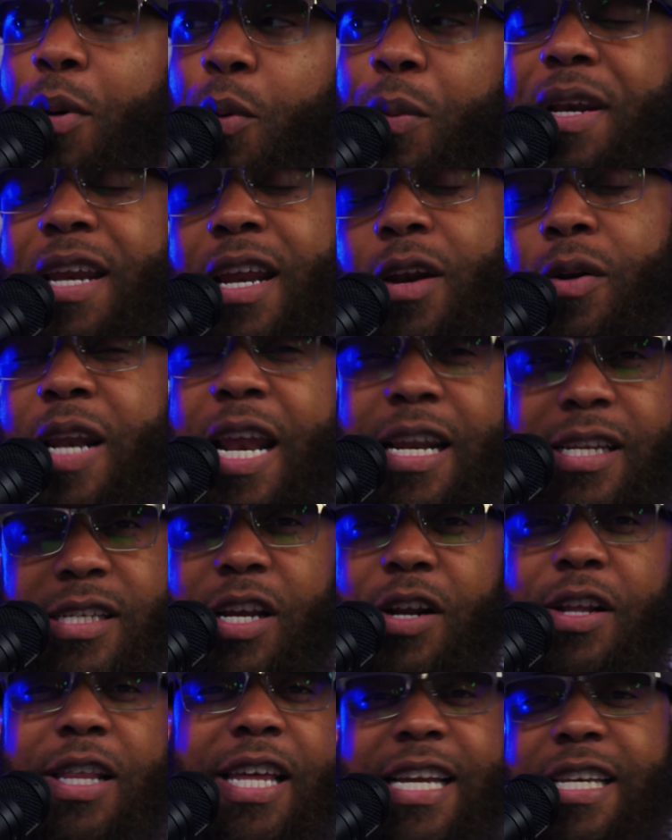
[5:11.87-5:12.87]
But we didn't
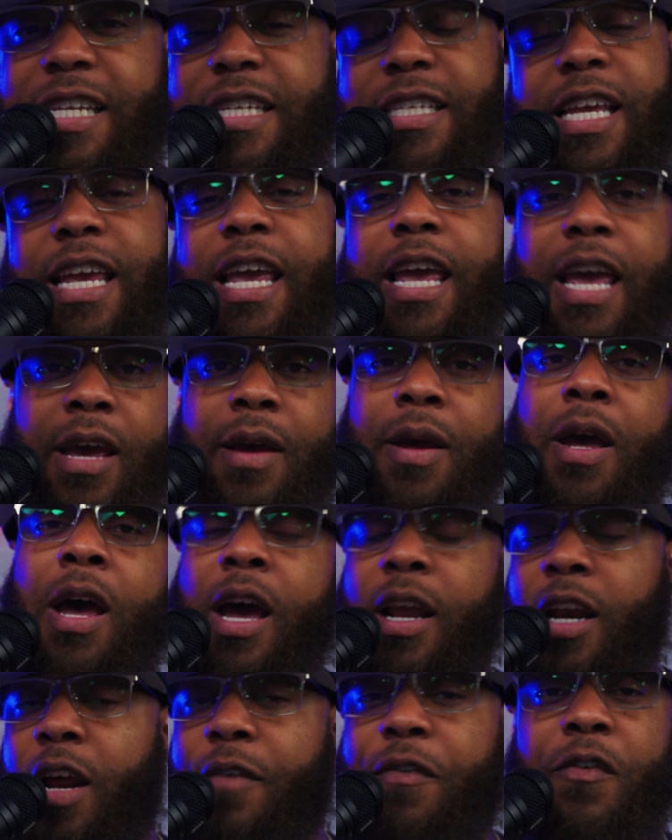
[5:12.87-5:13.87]
necessarily get to see him
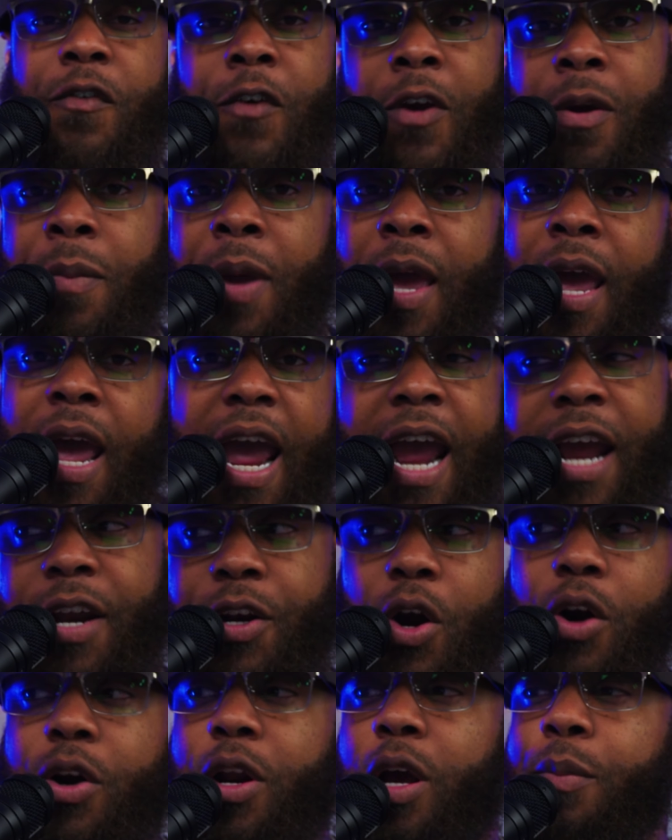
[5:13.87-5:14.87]
enough of him
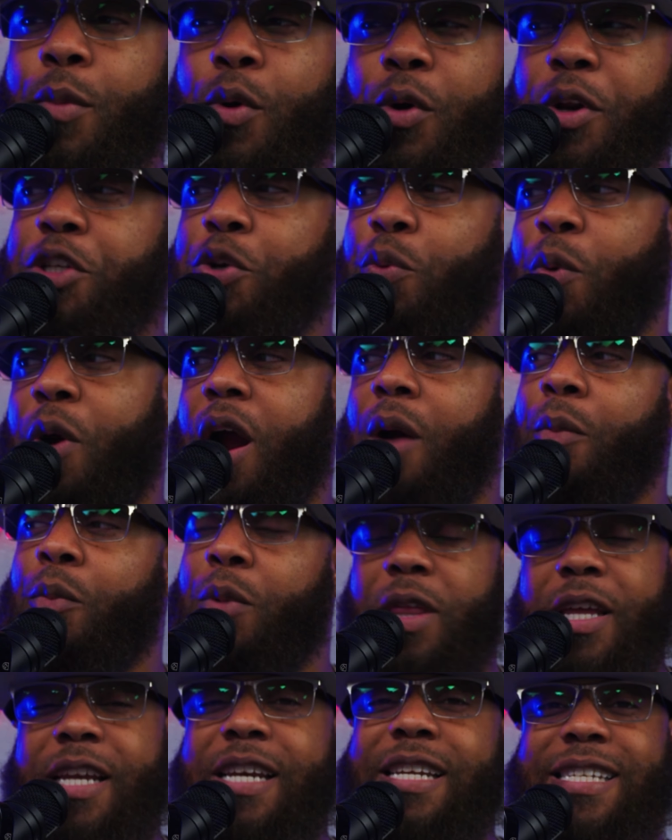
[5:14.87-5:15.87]
and Darnell Mooney to where I'm
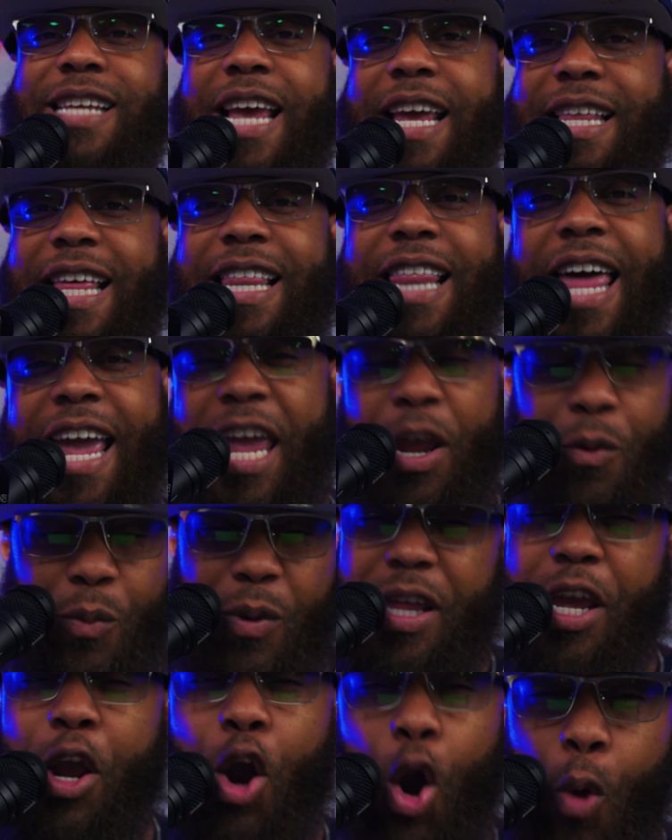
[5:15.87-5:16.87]
willing to say that, like, he
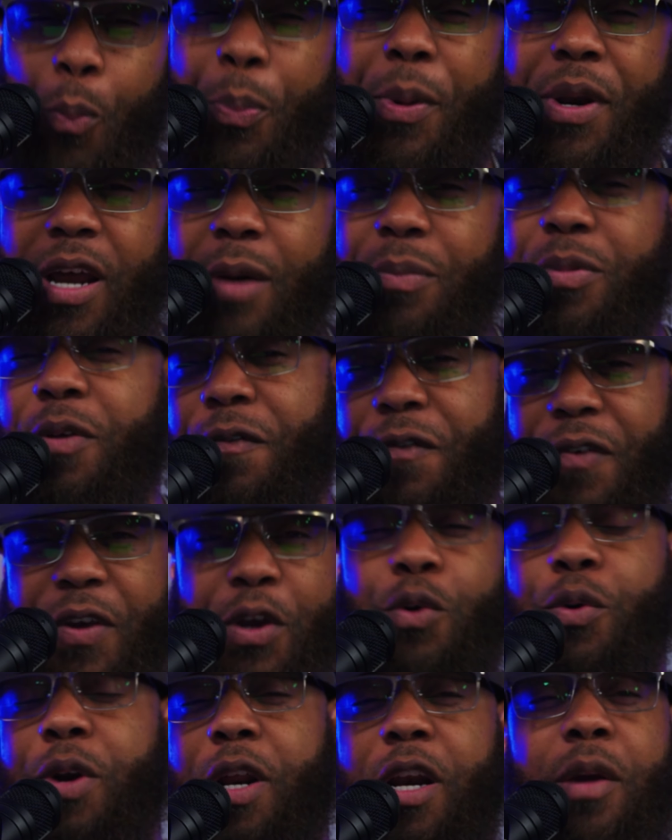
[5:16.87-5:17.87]
really opened up the
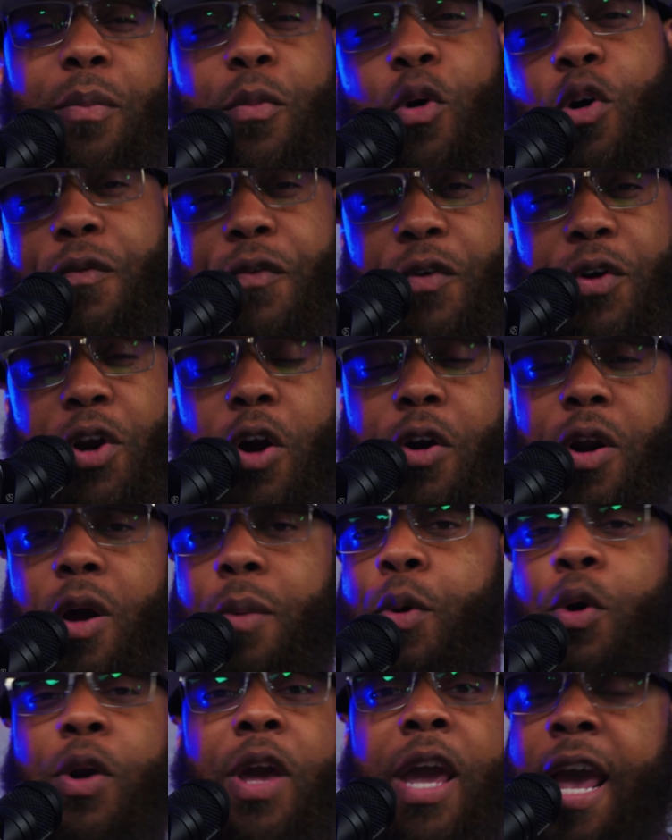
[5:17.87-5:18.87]
field anymore for
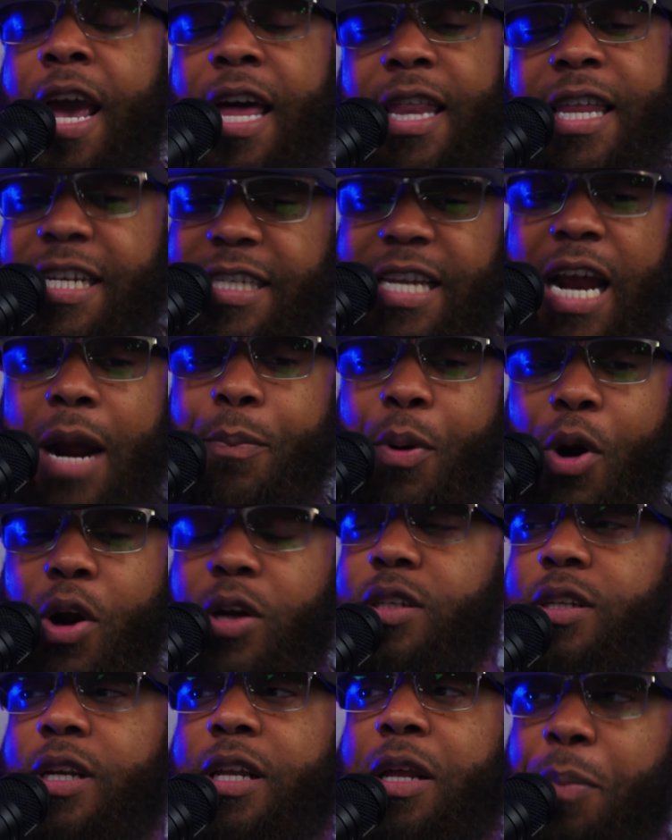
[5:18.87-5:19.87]
Darnell Mooney, at least not
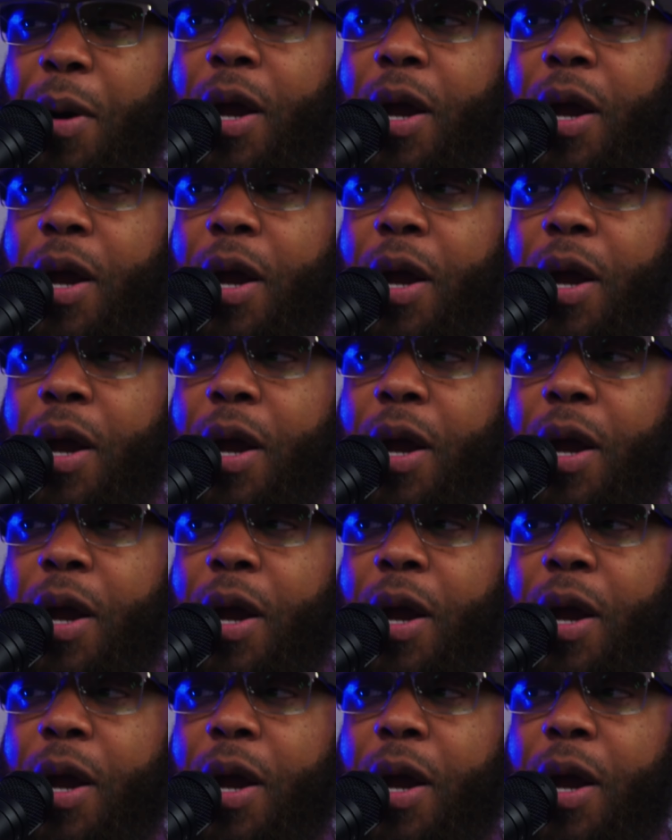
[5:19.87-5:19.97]
personally.